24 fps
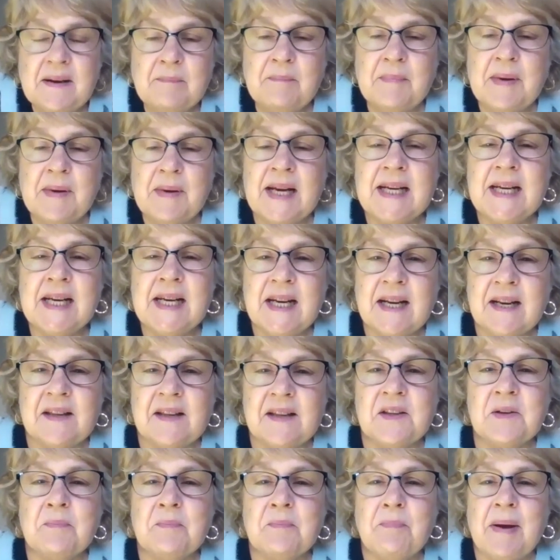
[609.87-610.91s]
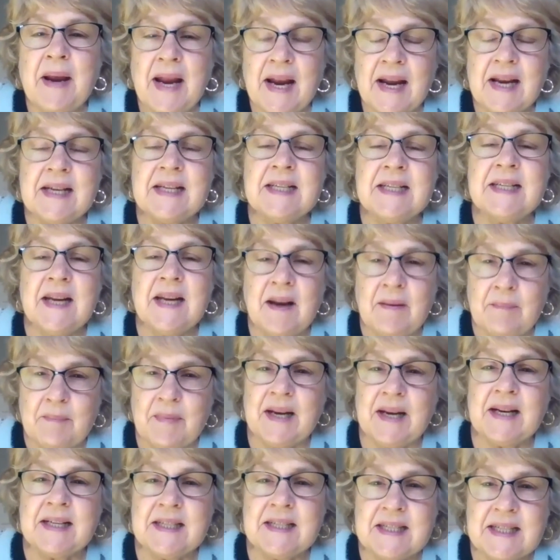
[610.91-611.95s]
many other
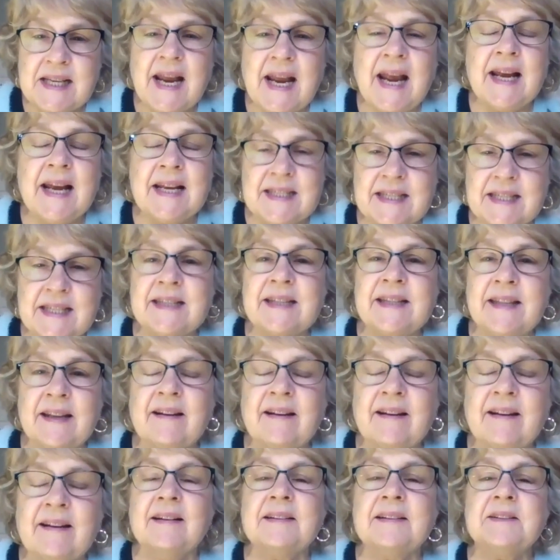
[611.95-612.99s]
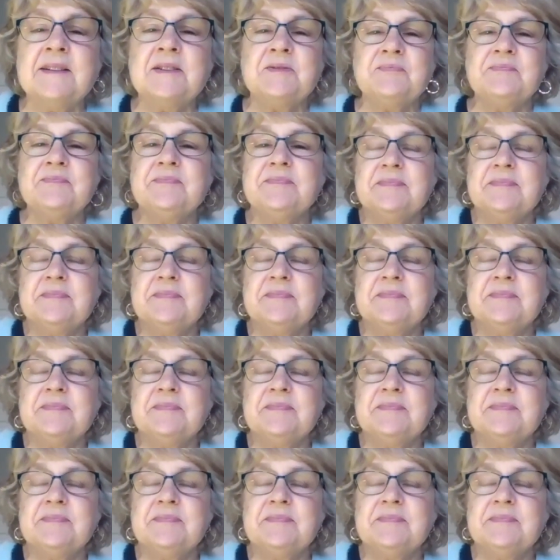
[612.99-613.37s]
pandemics, hasn't there?